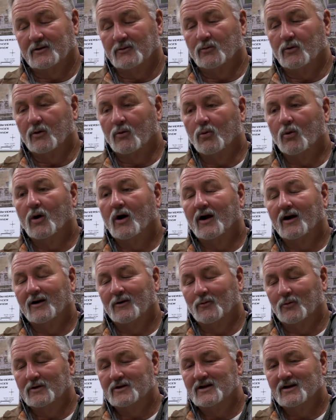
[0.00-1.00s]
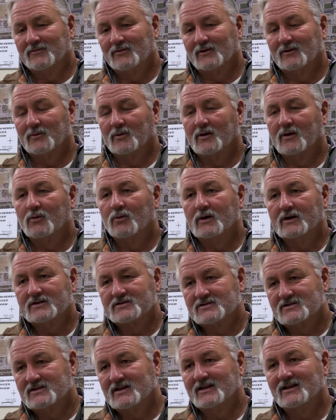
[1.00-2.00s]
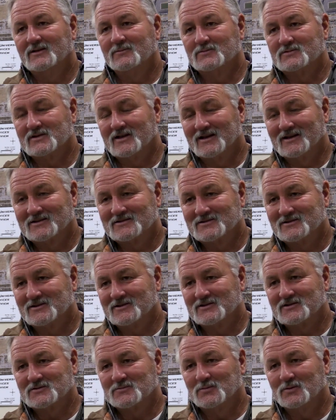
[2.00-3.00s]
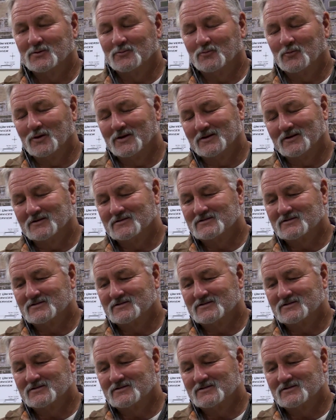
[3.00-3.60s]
request Teams access, but when